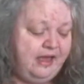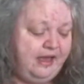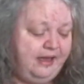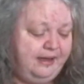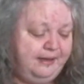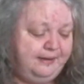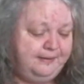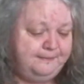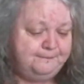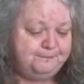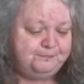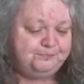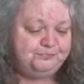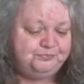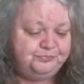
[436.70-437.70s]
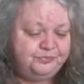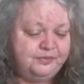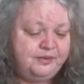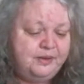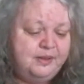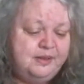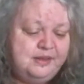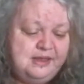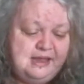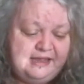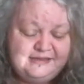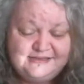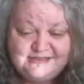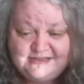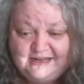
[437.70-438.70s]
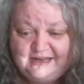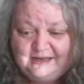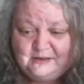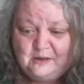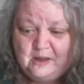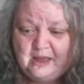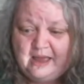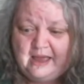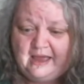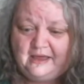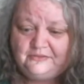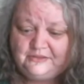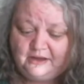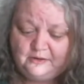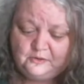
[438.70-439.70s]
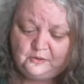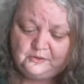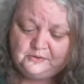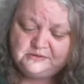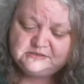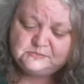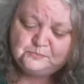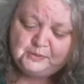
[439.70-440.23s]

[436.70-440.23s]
and seeing how that goes.